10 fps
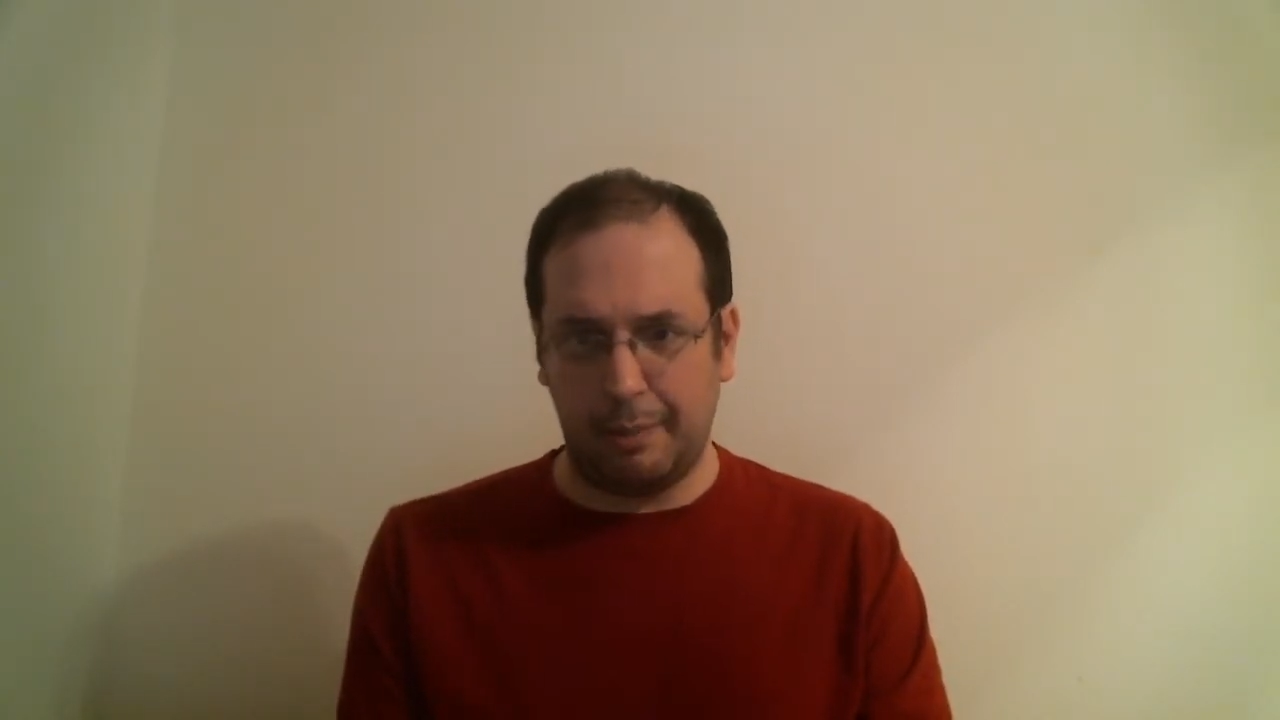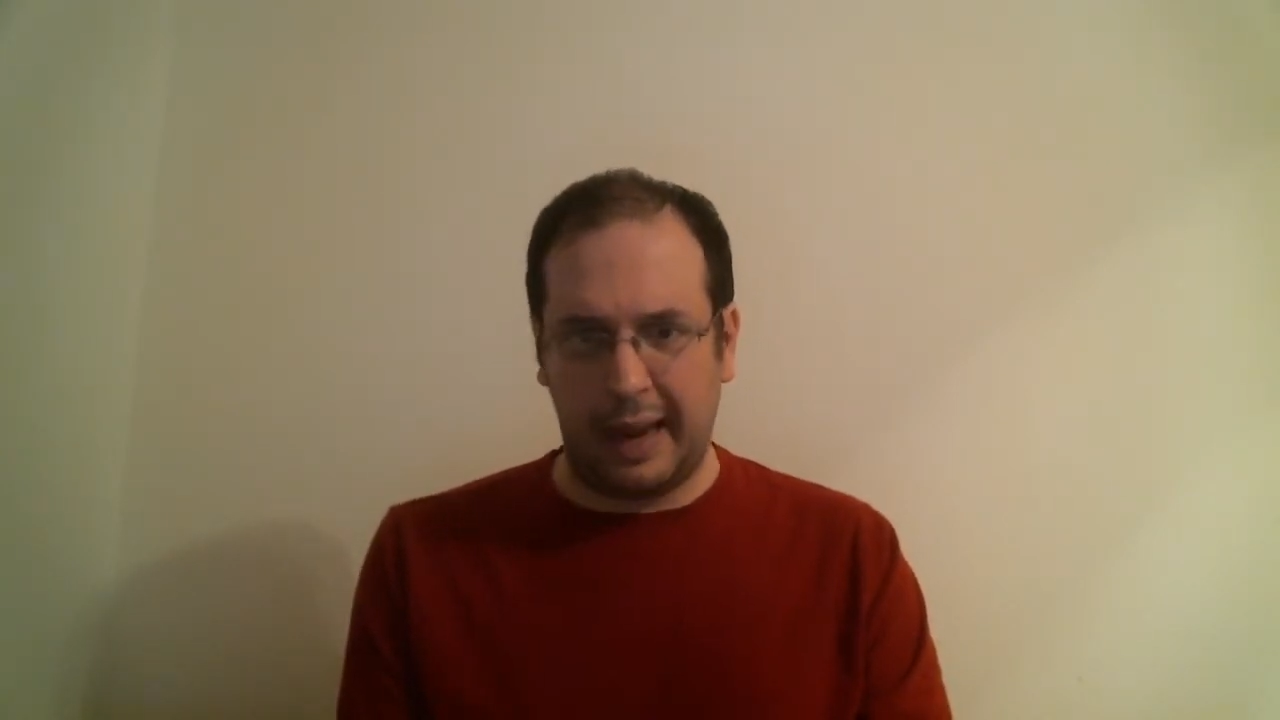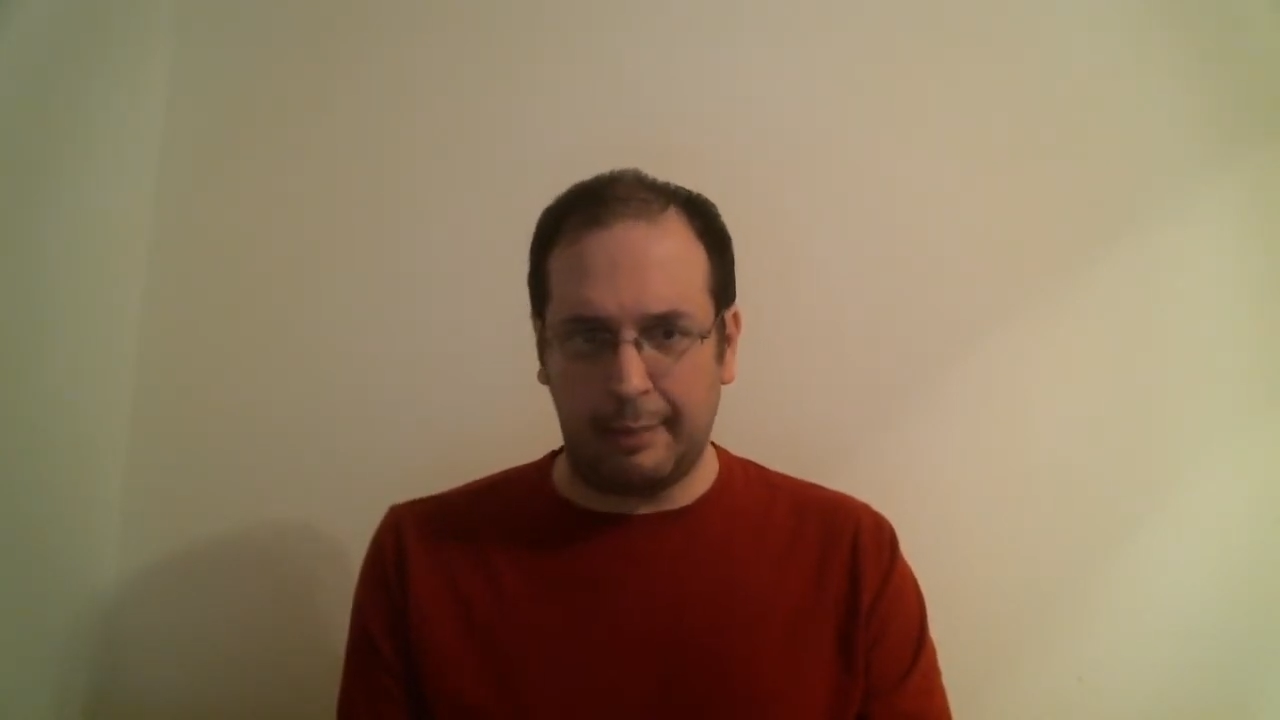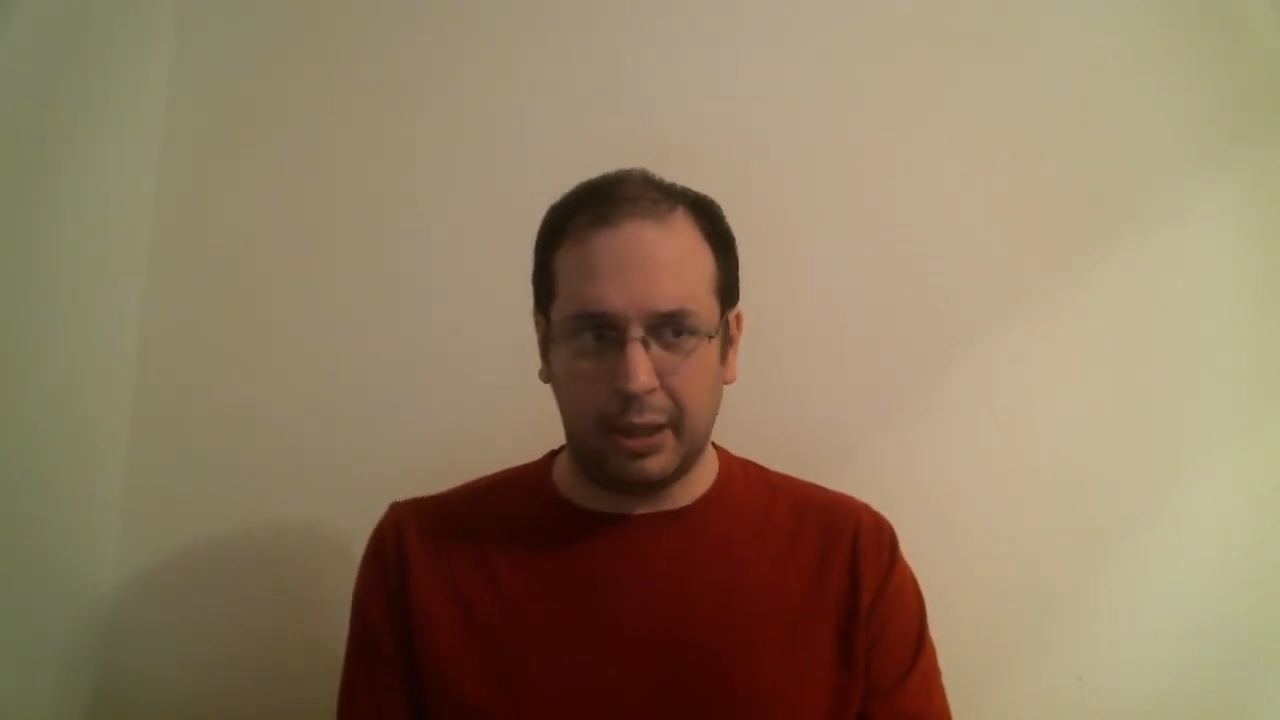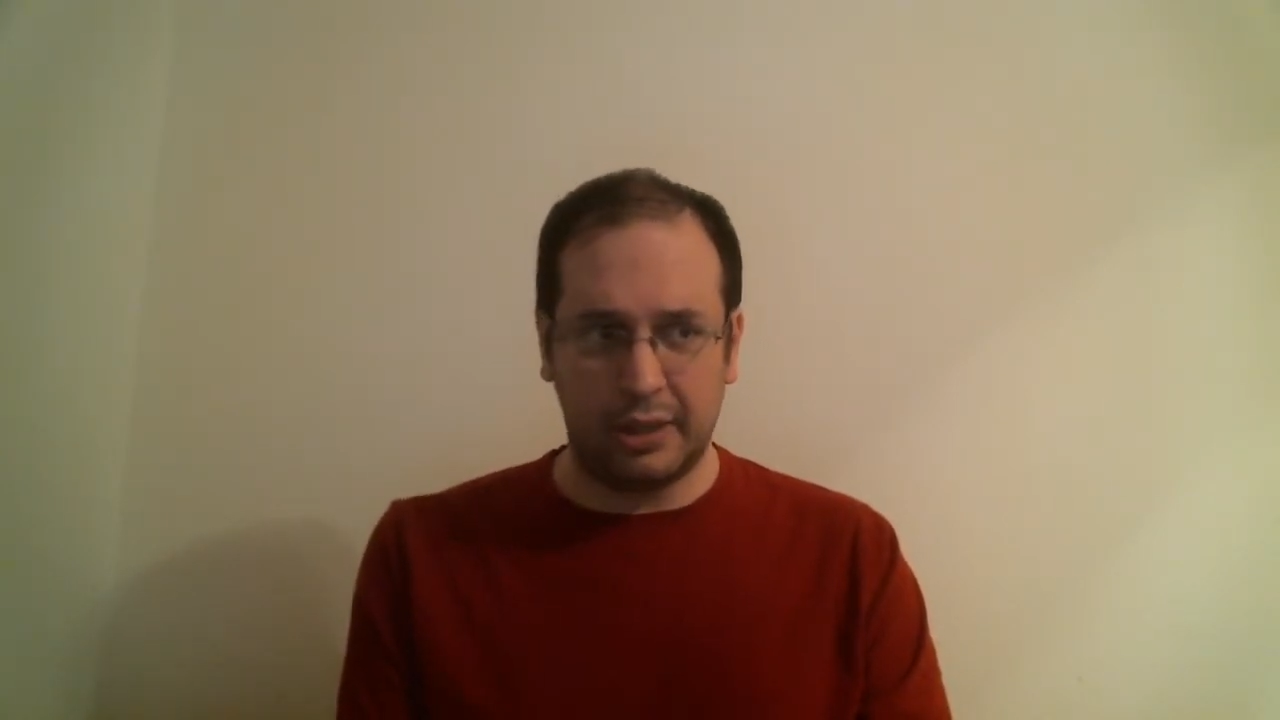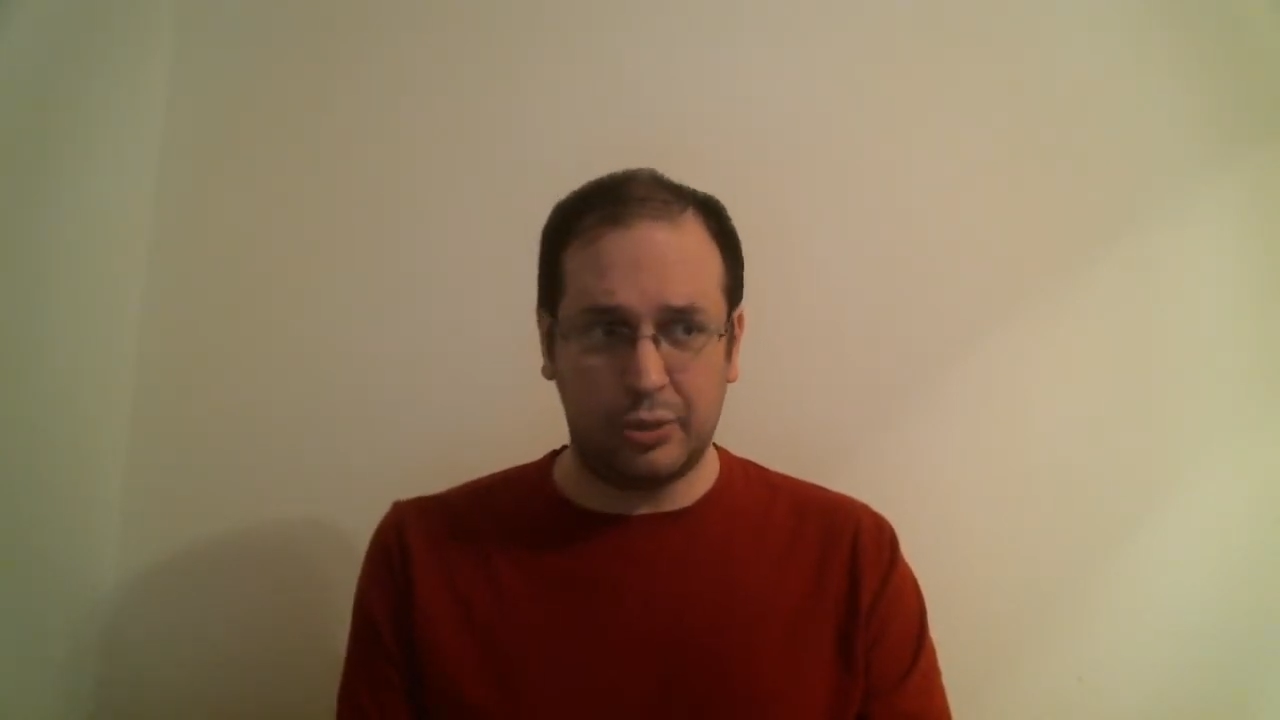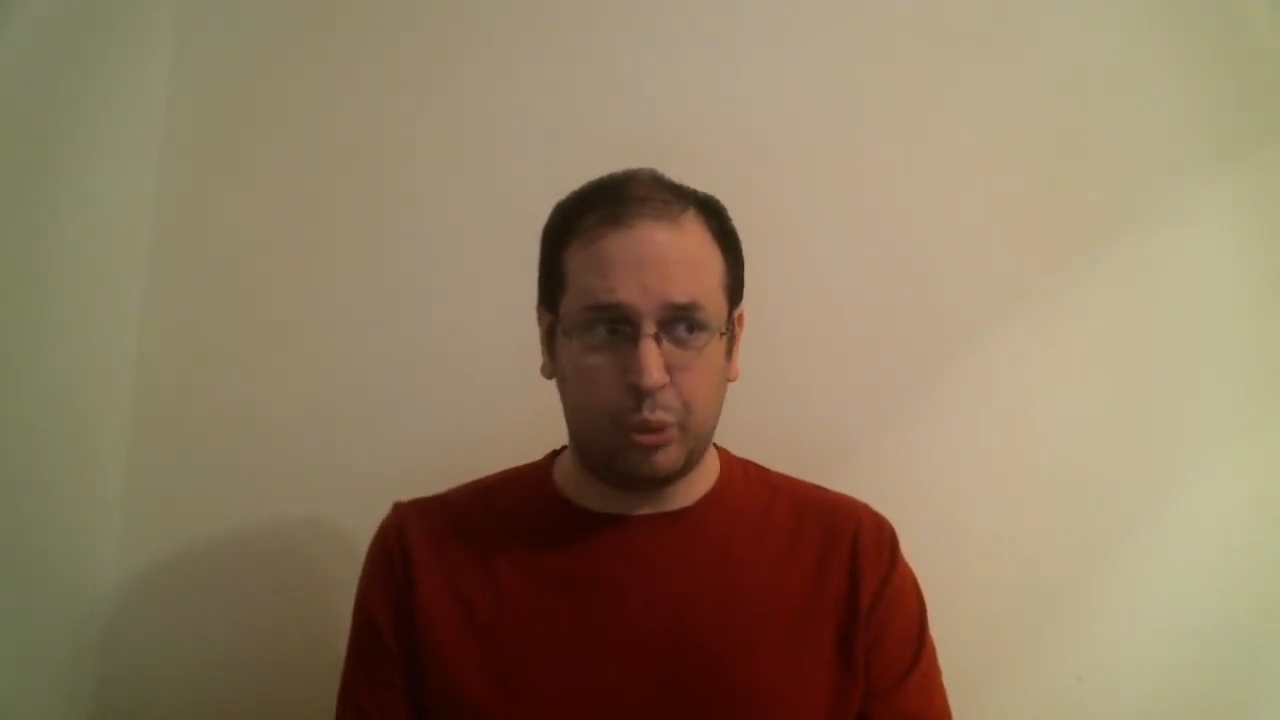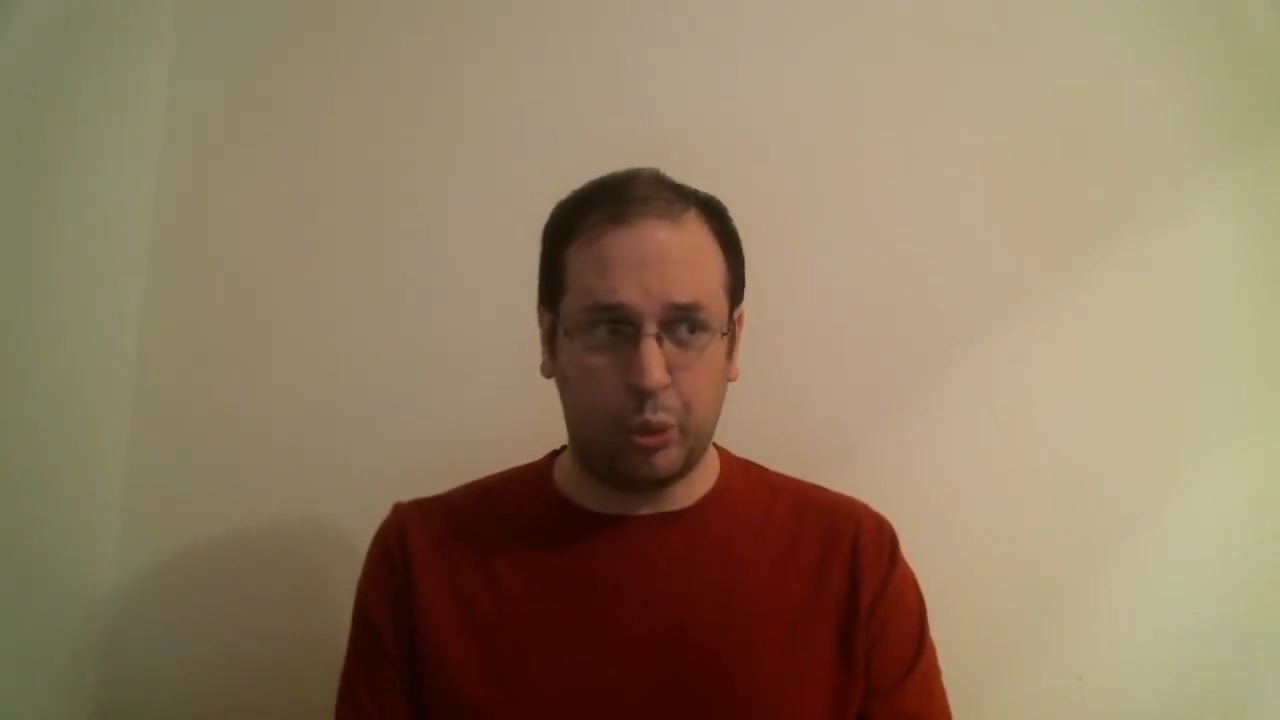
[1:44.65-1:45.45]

Mabel is